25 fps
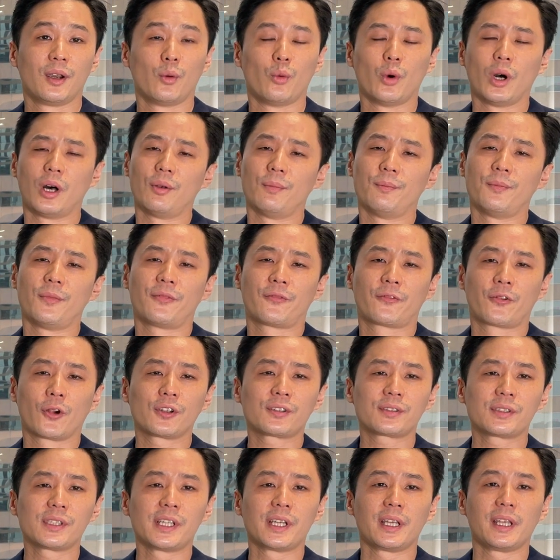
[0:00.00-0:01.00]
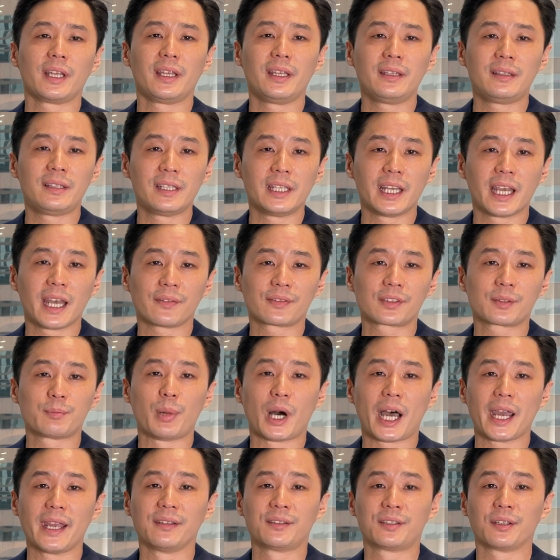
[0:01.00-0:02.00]
Well, firstly, ETFs
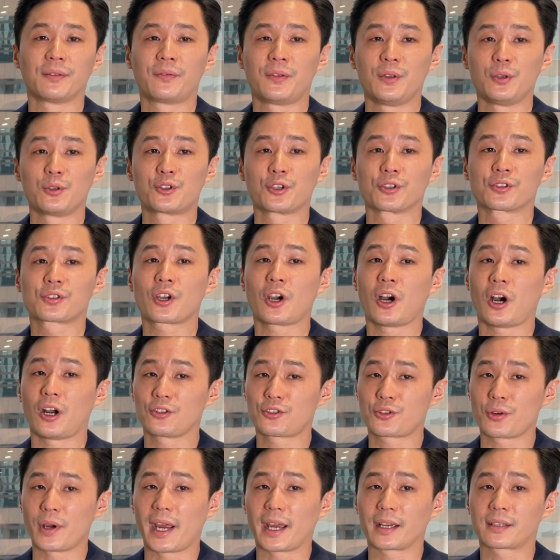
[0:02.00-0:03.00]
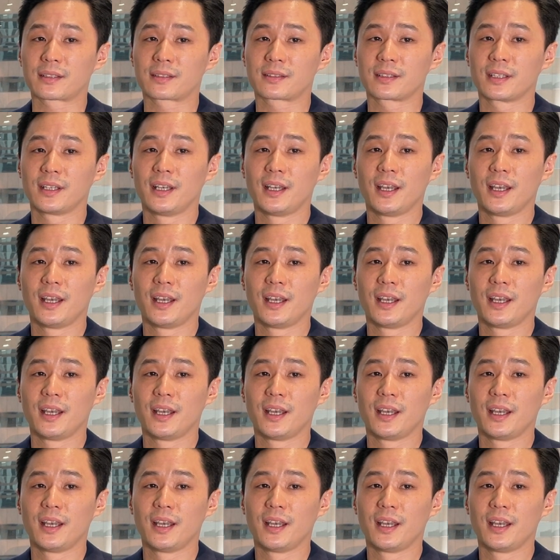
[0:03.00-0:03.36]
buy into futures contracts